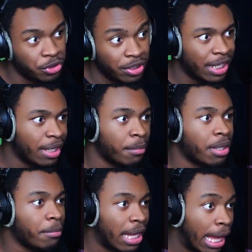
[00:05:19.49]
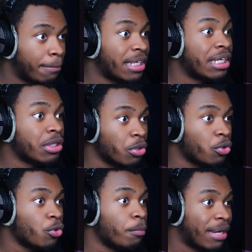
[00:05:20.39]
your name, app data,
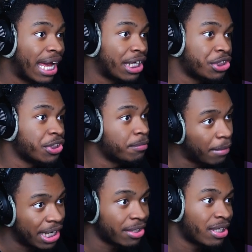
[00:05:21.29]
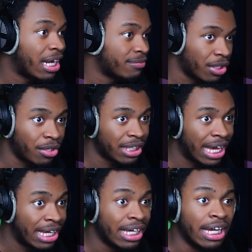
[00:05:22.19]
local, packages, Minecraft, all
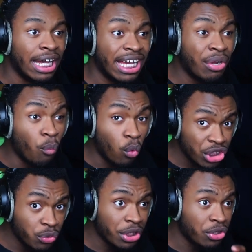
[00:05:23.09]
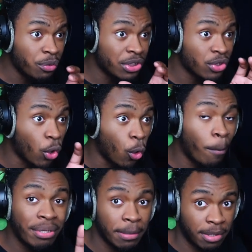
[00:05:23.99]
that. And then what you want to do is
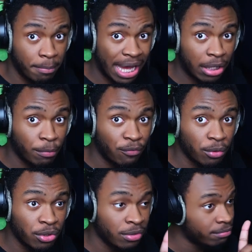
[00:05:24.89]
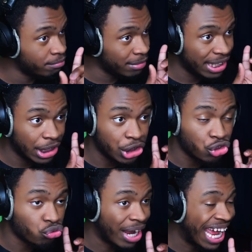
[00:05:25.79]
open up the backup folder and
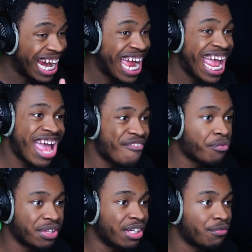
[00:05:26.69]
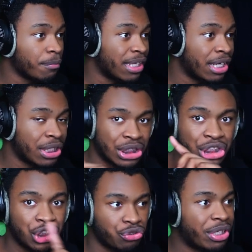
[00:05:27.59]
drag everything from there
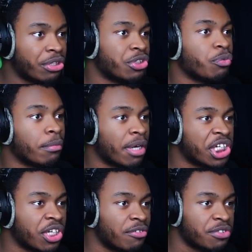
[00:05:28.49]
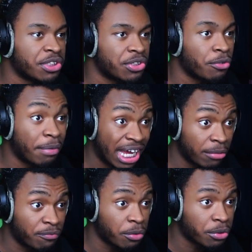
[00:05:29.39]
straight onto where Minecraft is. So
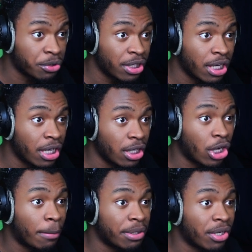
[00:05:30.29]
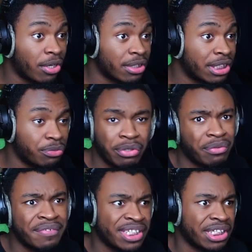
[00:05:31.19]
backup folder, copy all this. We don't
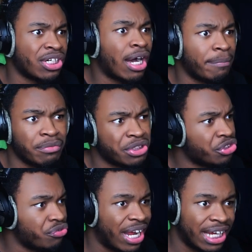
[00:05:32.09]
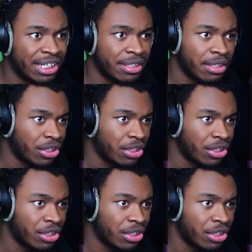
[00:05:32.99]
even need to copy. We're just dragging it,